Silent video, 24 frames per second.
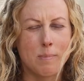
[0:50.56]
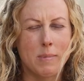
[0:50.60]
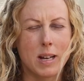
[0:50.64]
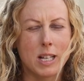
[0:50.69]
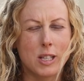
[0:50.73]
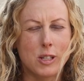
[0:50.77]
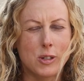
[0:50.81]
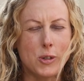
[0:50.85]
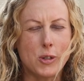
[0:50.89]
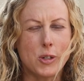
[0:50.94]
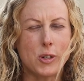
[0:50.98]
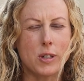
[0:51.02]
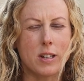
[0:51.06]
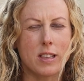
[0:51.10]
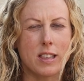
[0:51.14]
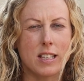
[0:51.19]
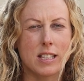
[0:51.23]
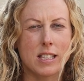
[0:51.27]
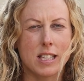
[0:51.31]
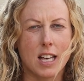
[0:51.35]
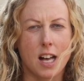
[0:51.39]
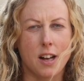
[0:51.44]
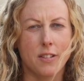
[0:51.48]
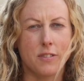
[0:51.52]
my talk
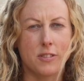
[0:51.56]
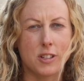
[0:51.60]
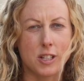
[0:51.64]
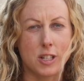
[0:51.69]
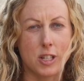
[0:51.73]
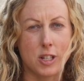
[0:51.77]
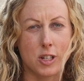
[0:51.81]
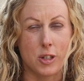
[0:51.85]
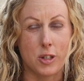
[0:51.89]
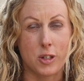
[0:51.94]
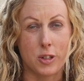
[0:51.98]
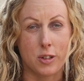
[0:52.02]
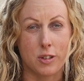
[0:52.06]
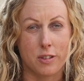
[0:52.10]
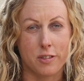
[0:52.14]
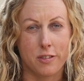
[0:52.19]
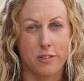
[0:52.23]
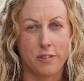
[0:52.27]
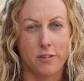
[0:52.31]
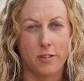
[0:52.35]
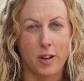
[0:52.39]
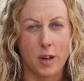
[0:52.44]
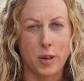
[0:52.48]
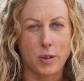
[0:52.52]
this
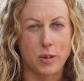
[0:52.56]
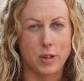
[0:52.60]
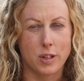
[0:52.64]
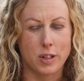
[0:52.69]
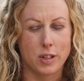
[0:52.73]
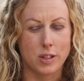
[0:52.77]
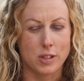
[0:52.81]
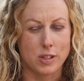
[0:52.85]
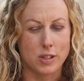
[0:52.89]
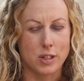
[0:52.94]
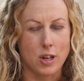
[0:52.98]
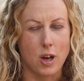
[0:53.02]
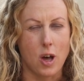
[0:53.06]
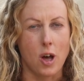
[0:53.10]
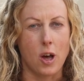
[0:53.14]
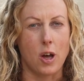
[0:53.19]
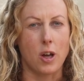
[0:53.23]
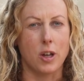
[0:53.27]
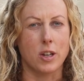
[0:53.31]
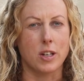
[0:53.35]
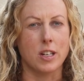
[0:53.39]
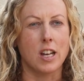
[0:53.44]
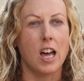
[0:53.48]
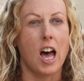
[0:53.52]
afternoon focused
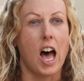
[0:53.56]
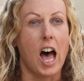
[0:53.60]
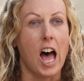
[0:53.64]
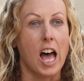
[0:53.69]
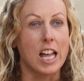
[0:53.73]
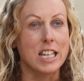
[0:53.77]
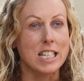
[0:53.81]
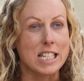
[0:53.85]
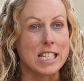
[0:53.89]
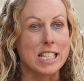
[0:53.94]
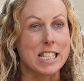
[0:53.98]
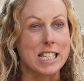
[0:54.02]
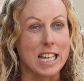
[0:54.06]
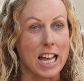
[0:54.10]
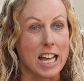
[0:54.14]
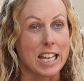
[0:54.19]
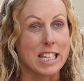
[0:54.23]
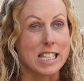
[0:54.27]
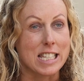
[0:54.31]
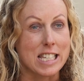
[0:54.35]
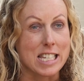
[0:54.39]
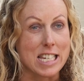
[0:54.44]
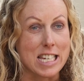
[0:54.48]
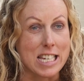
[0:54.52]
on
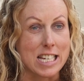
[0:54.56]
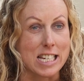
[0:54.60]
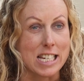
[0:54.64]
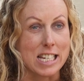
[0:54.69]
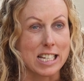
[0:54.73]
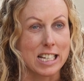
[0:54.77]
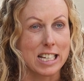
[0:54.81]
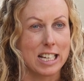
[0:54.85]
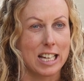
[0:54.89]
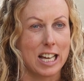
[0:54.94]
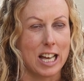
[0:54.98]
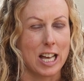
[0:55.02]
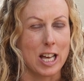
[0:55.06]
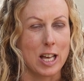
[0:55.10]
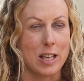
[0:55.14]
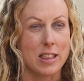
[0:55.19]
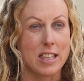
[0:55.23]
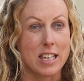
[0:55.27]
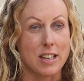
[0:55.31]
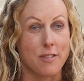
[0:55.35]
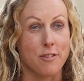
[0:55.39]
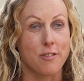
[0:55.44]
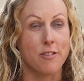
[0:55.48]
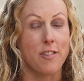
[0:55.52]
understanding
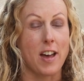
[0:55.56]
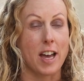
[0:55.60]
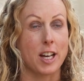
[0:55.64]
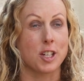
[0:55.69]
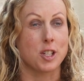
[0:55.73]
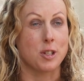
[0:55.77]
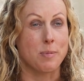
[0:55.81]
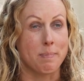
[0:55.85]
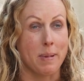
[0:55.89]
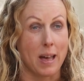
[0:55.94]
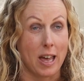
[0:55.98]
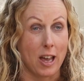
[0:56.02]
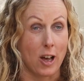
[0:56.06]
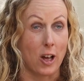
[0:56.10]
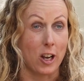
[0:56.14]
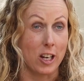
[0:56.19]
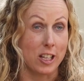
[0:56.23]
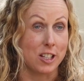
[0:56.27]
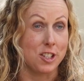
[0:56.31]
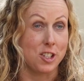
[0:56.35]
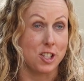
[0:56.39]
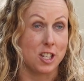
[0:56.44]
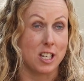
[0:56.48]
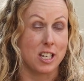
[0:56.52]
the infection
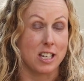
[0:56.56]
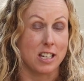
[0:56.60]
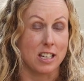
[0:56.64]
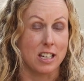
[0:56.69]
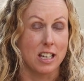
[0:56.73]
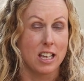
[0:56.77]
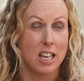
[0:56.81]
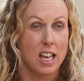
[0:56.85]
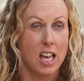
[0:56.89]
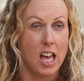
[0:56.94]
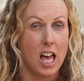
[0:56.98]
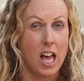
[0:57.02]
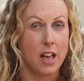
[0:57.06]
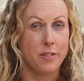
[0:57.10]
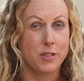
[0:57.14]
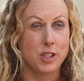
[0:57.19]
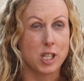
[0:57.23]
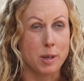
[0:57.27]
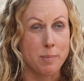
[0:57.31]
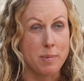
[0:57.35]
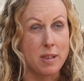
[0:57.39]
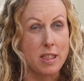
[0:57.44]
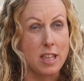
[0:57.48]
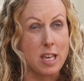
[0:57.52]
biology of
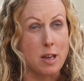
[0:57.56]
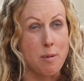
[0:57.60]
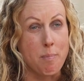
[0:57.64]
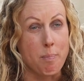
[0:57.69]
some of the